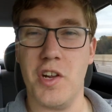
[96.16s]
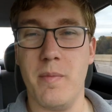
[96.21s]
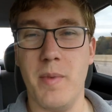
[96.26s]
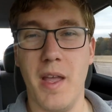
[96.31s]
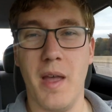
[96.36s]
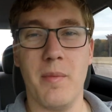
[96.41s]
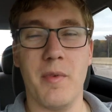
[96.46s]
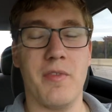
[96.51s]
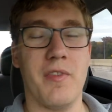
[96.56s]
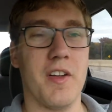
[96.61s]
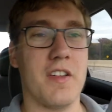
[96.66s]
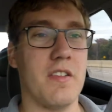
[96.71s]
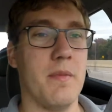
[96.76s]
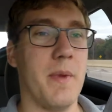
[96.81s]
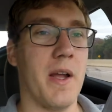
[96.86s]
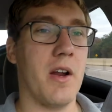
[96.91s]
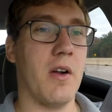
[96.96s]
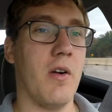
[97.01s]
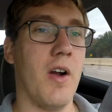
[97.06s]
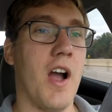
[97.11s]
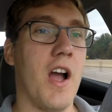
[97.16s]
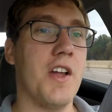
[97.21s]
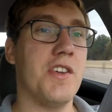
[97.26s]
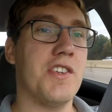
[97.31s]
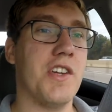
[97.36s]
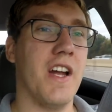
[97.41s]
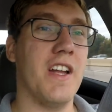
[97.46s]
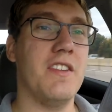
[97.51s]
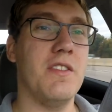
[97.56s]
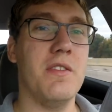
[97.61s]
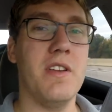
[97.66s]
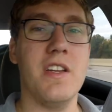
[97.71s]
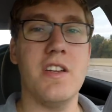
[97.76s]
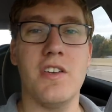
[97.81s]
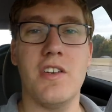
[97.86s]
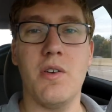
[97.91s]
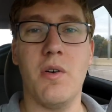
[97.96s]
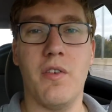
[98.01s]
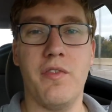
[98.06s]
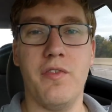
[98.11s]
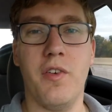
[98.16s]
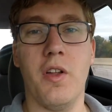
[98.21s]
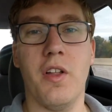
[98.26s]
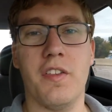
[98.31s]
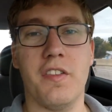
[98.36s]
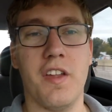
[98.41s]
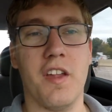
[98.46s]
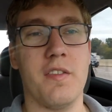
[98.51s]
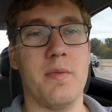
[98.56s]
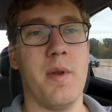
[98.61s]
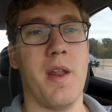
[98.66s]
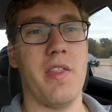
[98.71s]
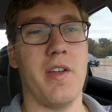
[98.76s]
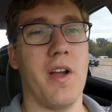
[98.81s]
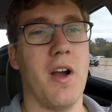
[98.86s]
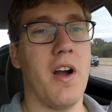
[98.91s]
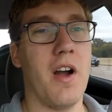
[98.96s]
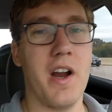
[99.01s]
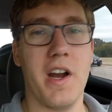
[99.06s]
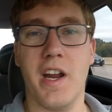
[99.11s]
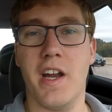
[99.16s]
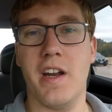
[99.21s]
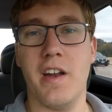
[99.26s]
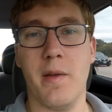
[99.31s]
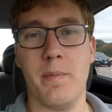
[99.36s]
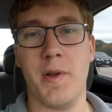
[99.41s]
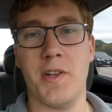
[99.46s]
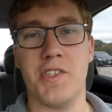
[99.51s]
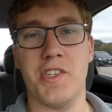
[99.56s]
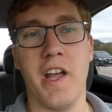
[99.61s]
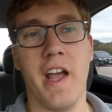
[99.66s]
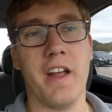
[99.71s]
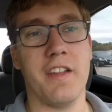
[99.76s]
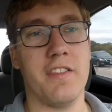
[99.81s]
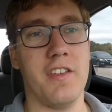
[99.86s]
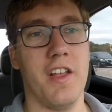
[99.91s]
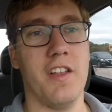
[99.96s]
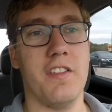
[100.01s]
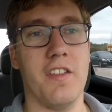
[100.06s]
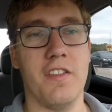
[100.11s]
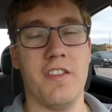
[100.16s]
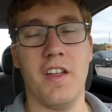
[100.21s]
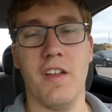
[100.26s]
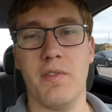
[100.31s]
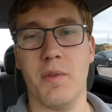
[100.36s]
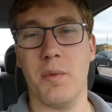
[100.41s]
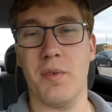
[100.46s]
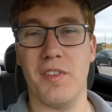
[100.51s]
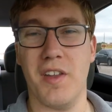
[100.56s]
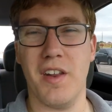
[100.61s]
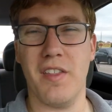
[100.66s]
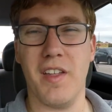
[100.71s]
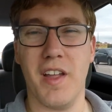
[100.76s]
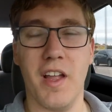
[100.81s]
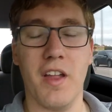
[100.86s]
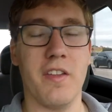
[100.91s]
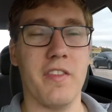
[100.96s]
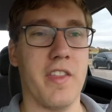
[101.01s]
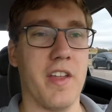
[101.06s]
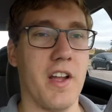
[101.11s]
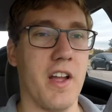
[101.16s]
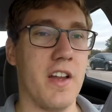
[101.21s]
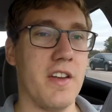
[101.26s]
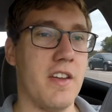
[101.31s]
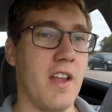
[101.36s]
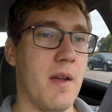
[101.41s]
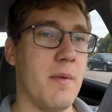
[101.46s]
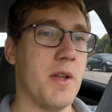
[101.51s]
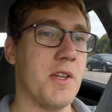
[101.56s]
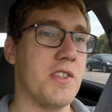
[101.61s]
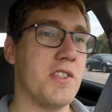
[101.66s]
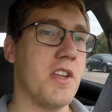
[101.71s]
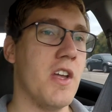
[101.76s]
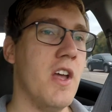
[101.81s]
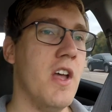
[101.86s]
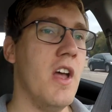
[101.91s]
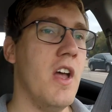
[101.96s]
be able to fix in my garage. I do need to do a full assessment of the car, get it up on jack stands, and see if there was anything else that got damaged.